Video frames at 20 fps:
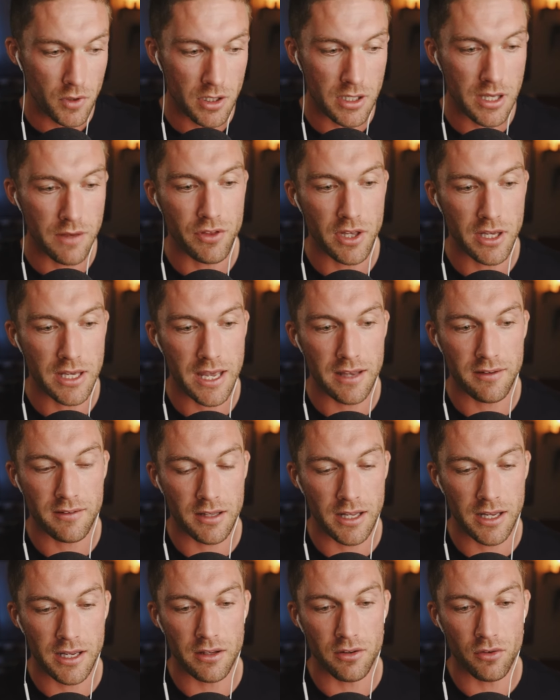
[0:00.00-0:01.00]
give the guest
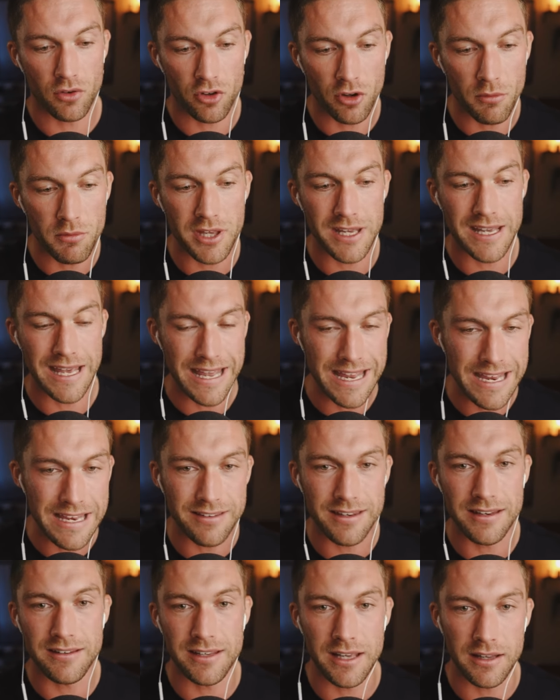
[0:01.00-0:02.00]
like something
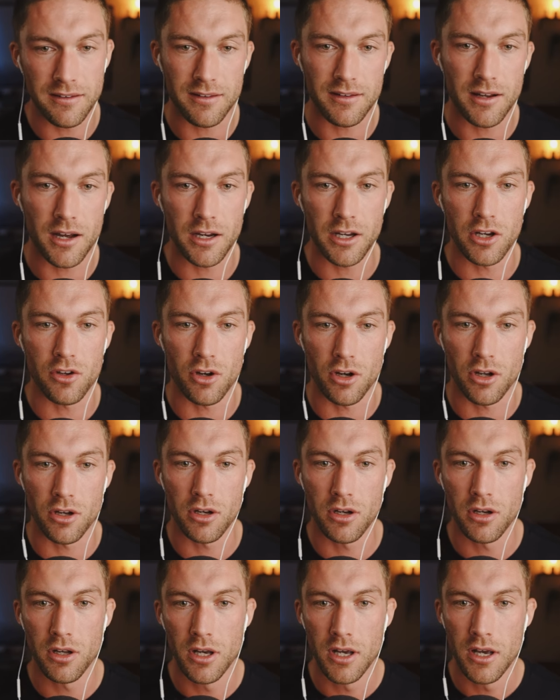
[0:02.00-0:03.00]
easy to get started on,